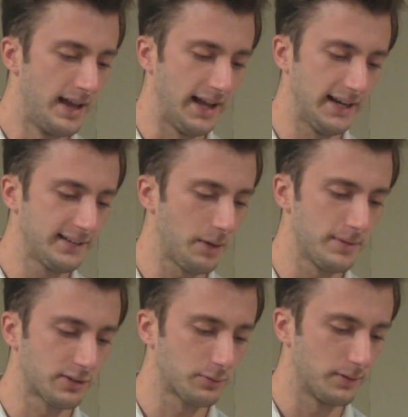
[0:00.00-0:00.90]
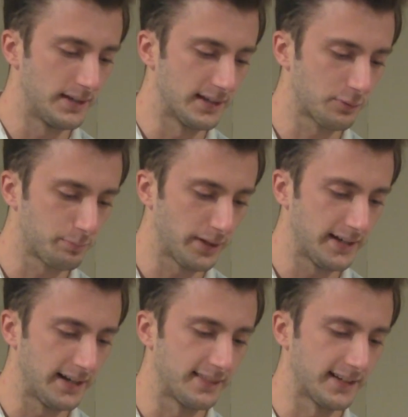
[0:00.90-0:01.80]
Anytime he
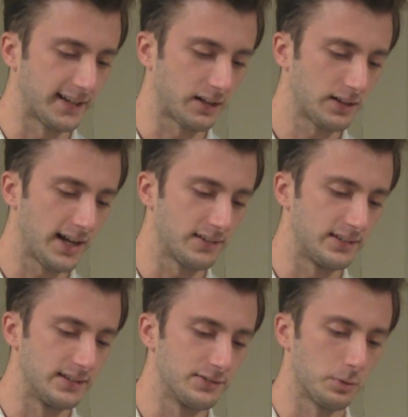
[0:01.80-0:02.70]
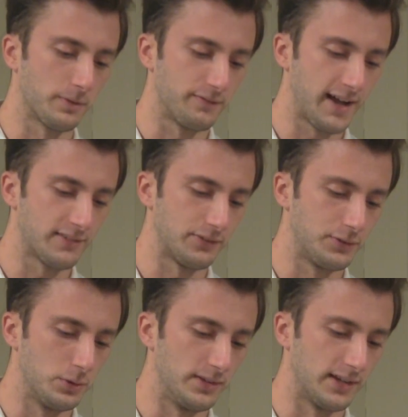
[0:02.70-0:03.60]
explained anything in a class, he did so with vast
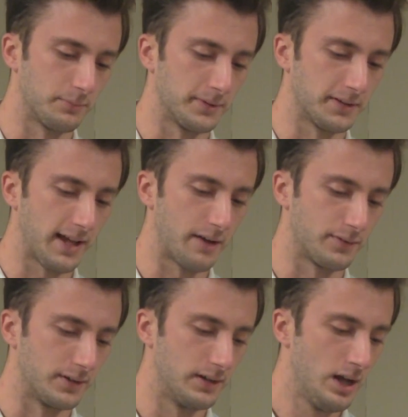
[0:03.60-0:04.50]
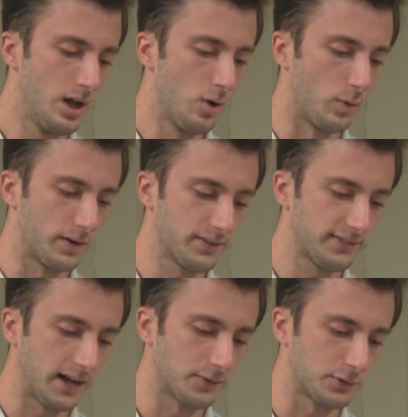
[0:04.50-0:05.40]
enthusiasm and little effort. One of his
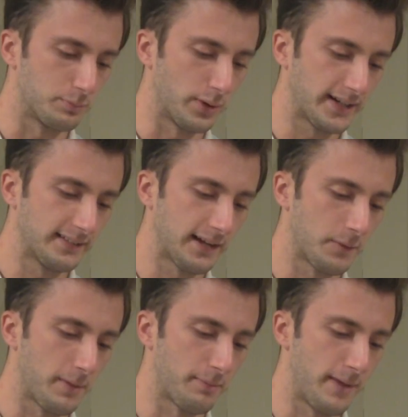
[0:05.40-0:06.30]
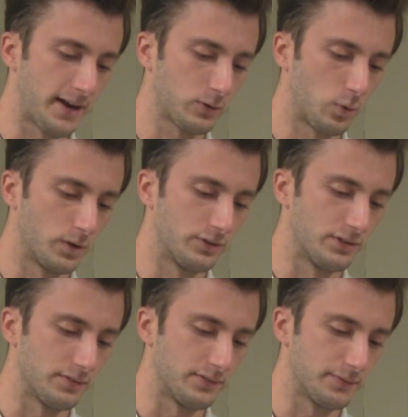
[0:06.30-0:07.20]
talents was breaking down the mathematical
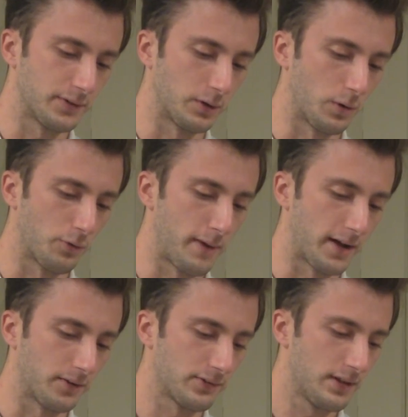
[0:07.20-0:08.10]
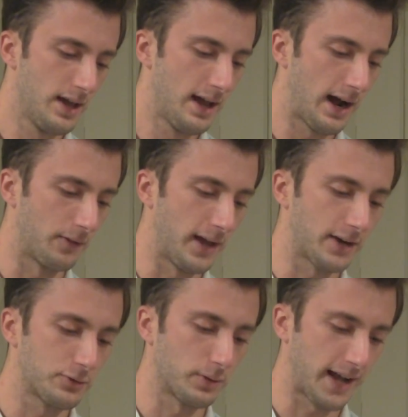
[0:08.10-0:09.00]
origins of different growth models, how the
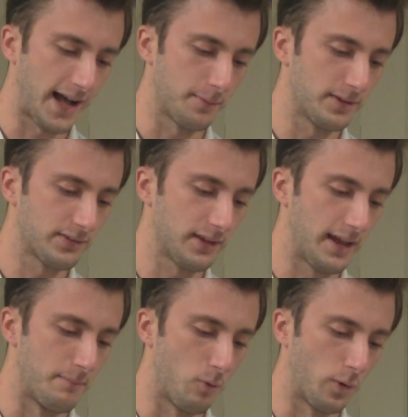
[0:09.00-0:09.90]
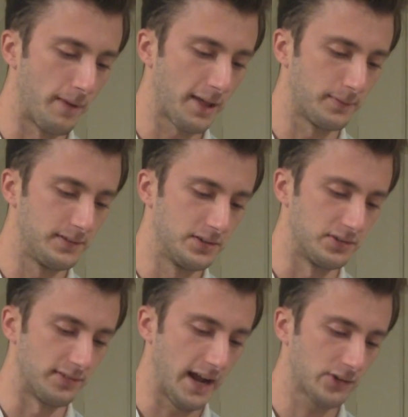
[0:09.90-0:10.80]
actual economists or
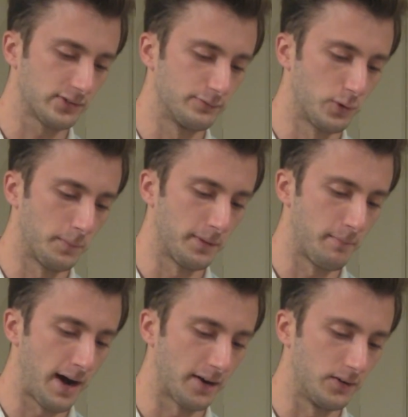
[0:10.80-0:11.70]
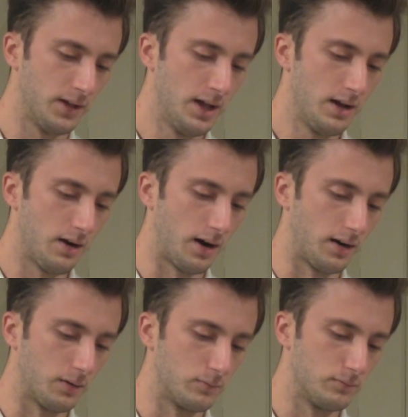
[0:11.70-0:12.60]
mathematicians actually formed the model,
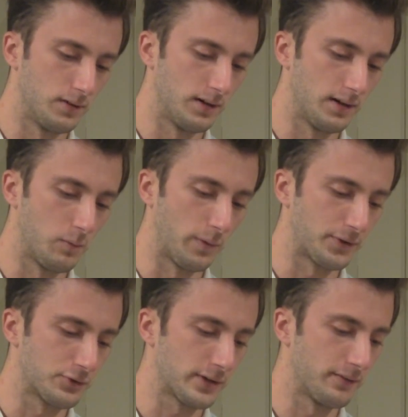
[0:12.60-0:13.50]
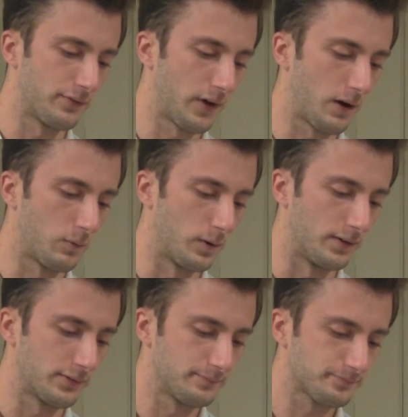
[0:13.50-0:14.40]
and what their train of thought
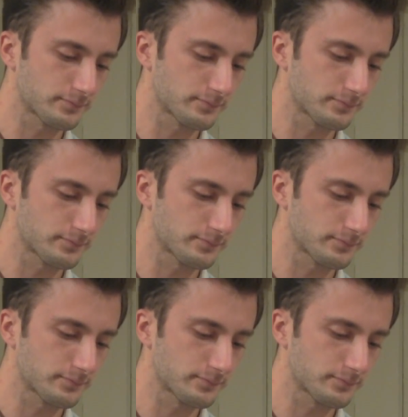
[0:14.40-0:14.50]
was.